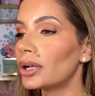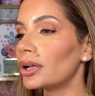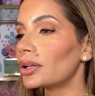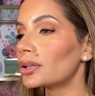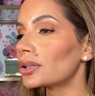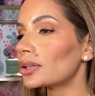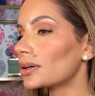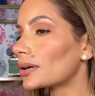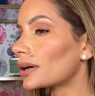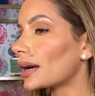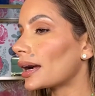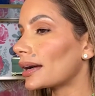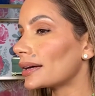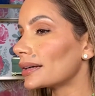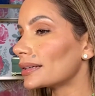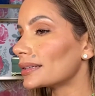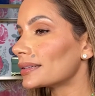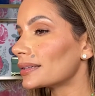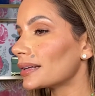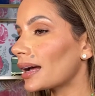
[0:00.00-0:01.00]
You
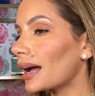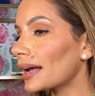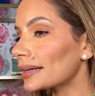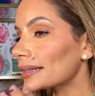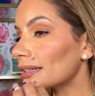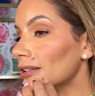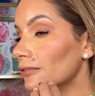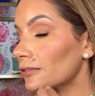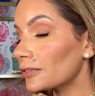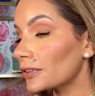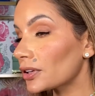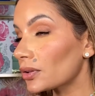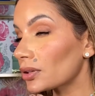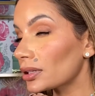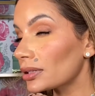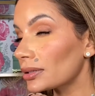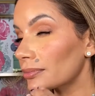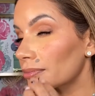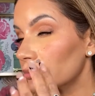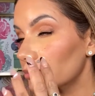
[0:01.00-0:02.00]
guys, I can feel
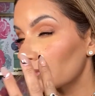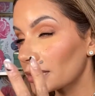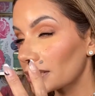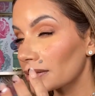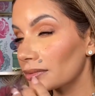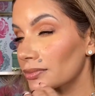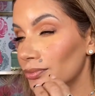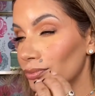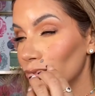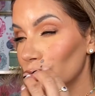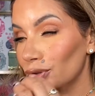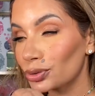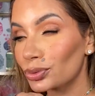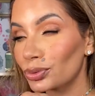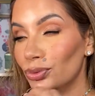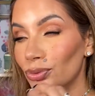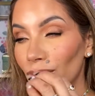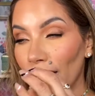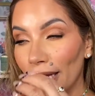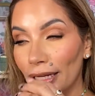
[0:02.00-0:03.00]
them
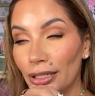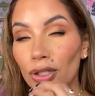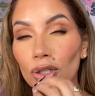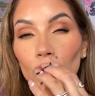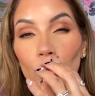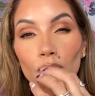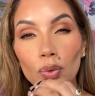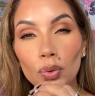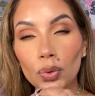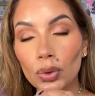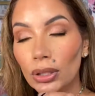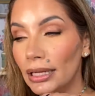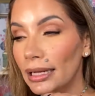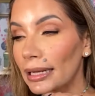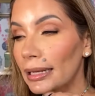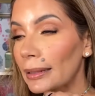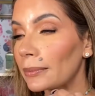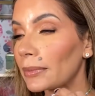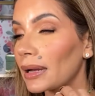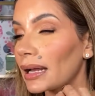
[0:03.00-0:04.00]
do like
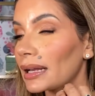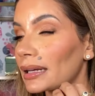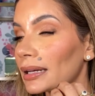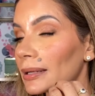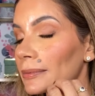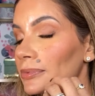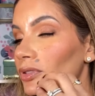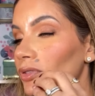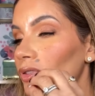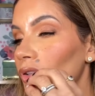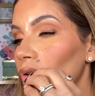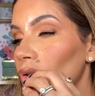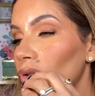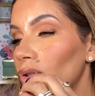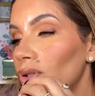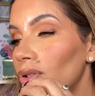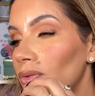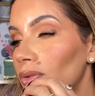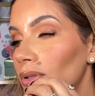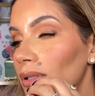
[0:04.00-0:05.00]
cooling. My lips feel
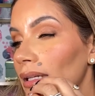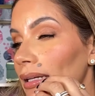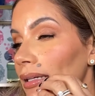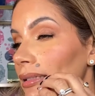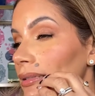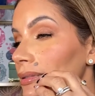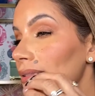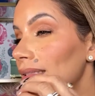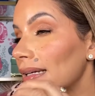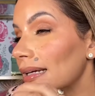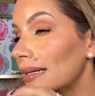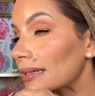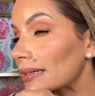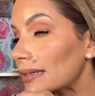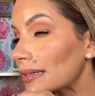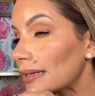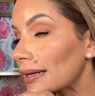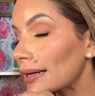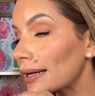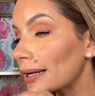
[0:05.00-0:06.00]
cooling,
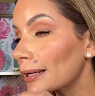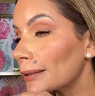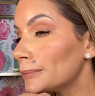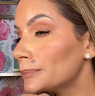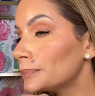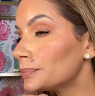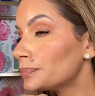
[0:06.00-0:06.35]
tingling.